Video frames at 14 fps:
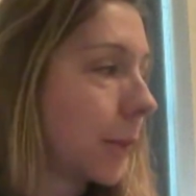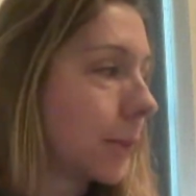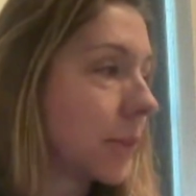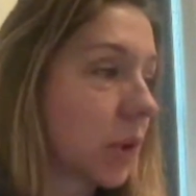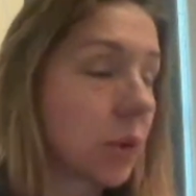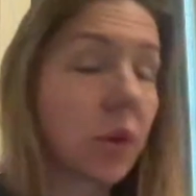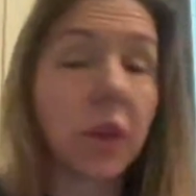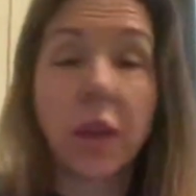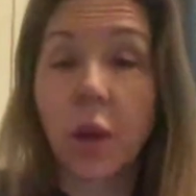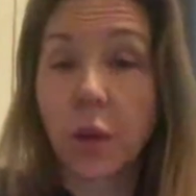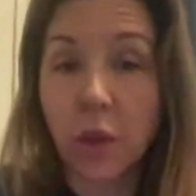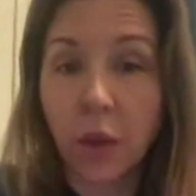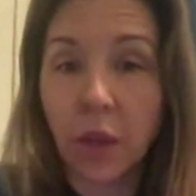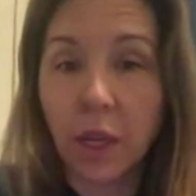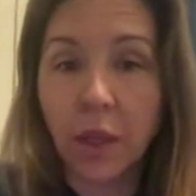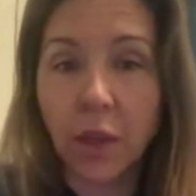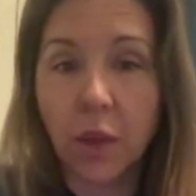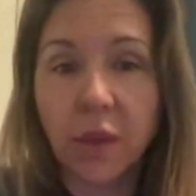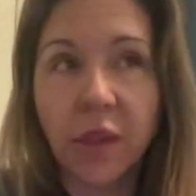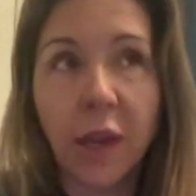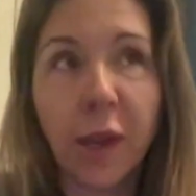So, you know, looking
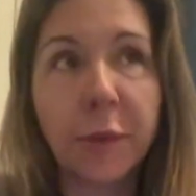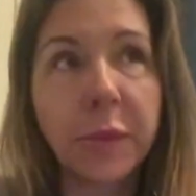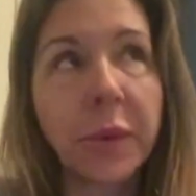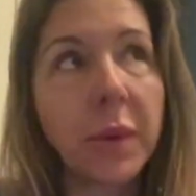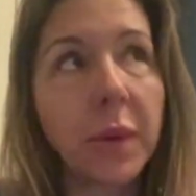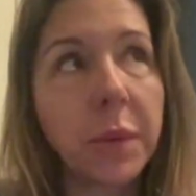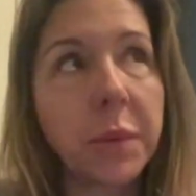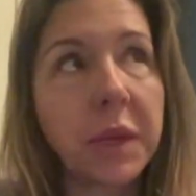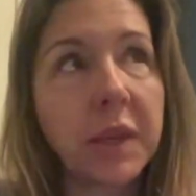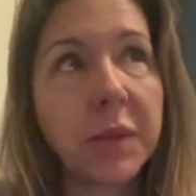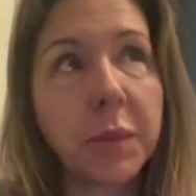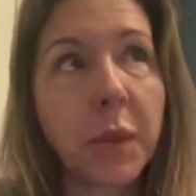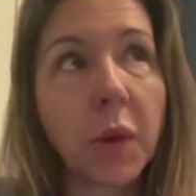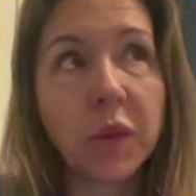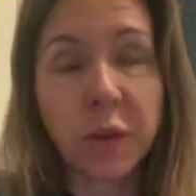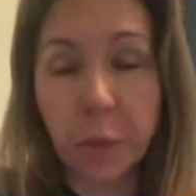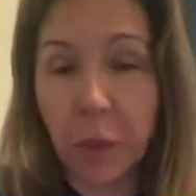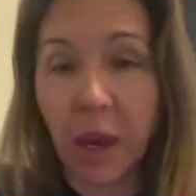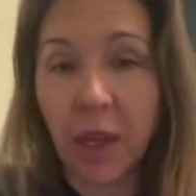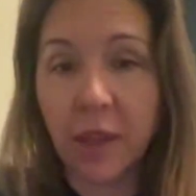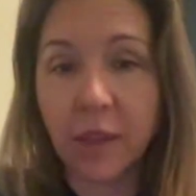those up because most
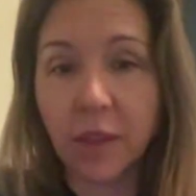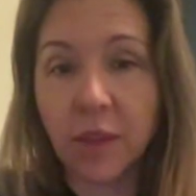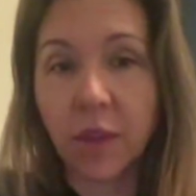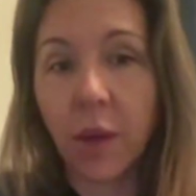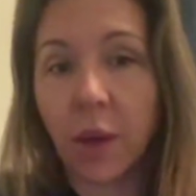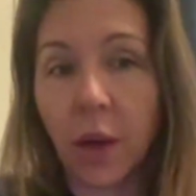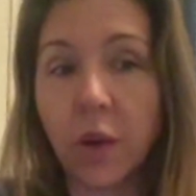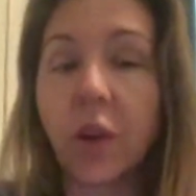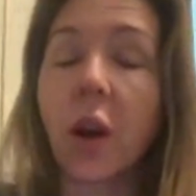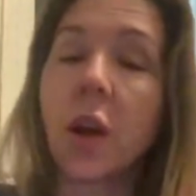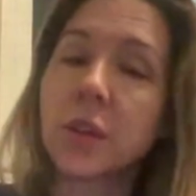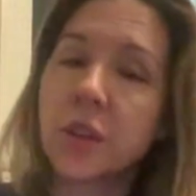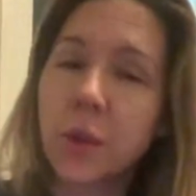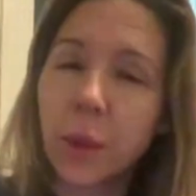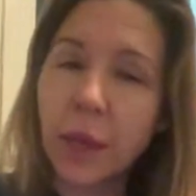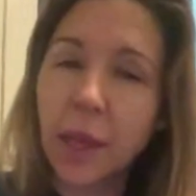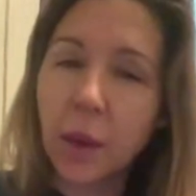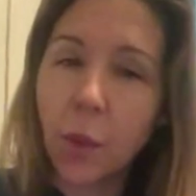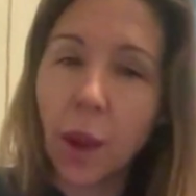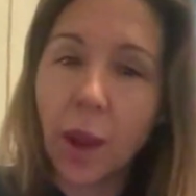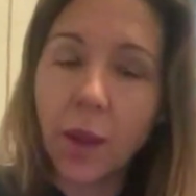brands are not doing
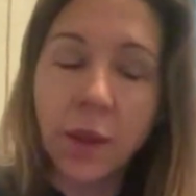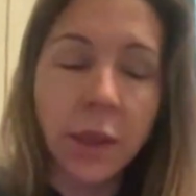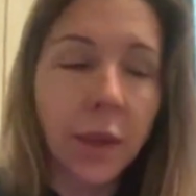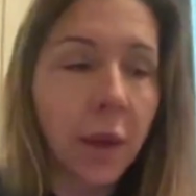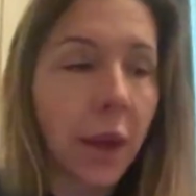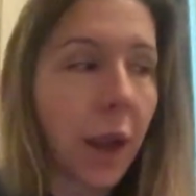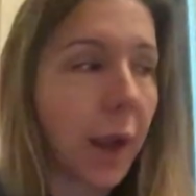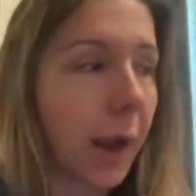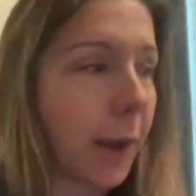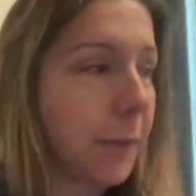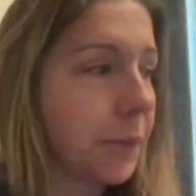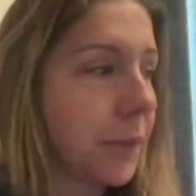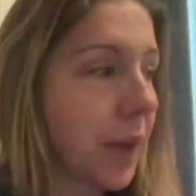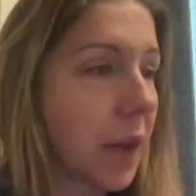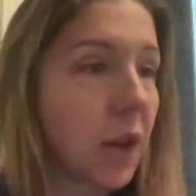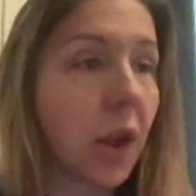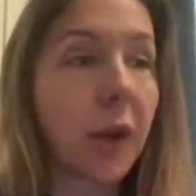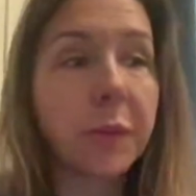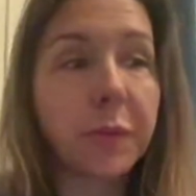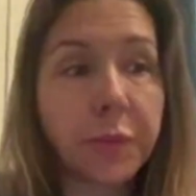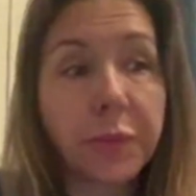it well. And a lot
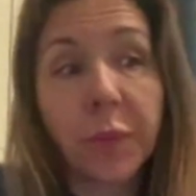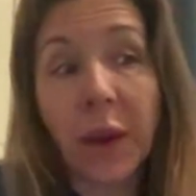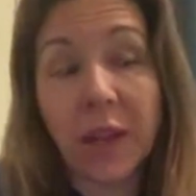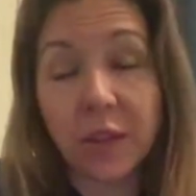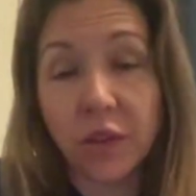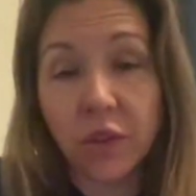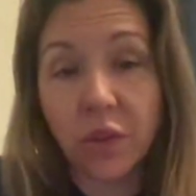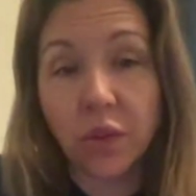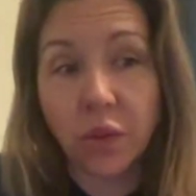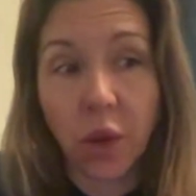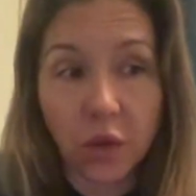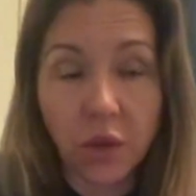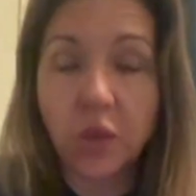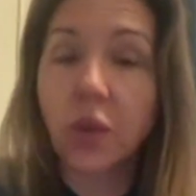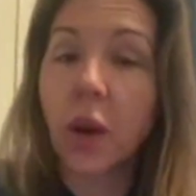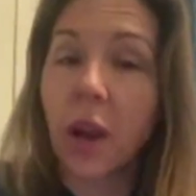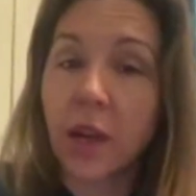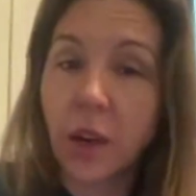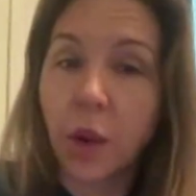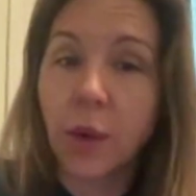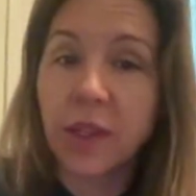of brands also try
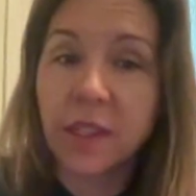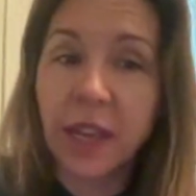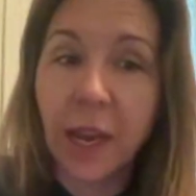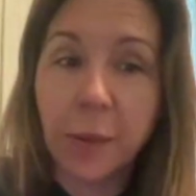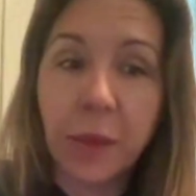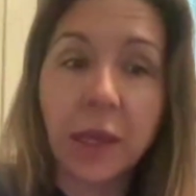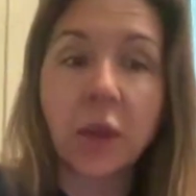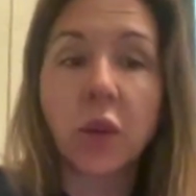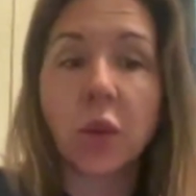to go into gaming,